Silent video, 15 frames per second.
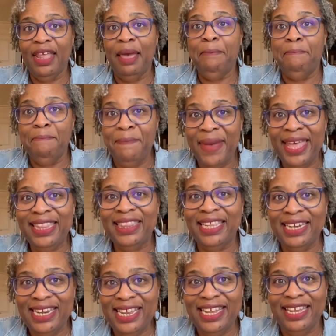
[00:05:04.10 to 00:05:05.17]
met the
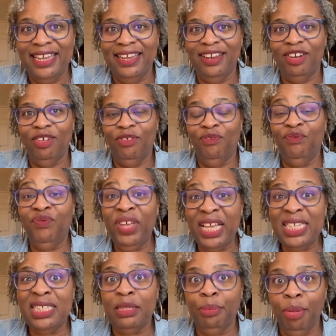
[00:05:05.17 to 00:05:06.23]
need
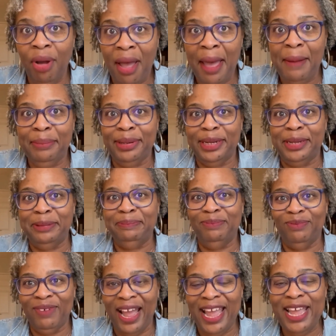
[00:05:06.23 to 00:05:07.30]
fixed the problem,
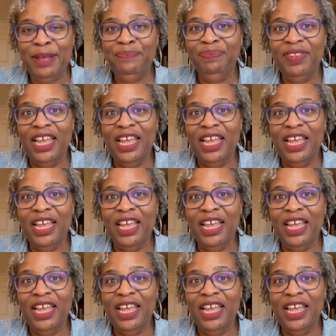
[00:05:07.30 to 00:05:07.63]
right?